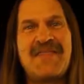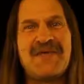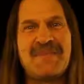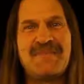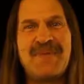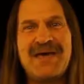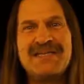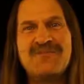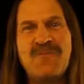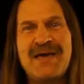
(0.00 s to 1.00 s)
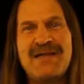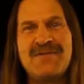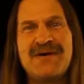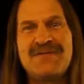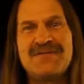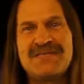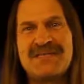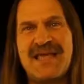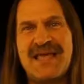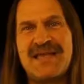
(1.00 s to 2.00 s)
The best way to
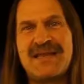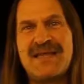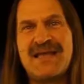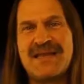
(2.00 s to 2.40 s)
understand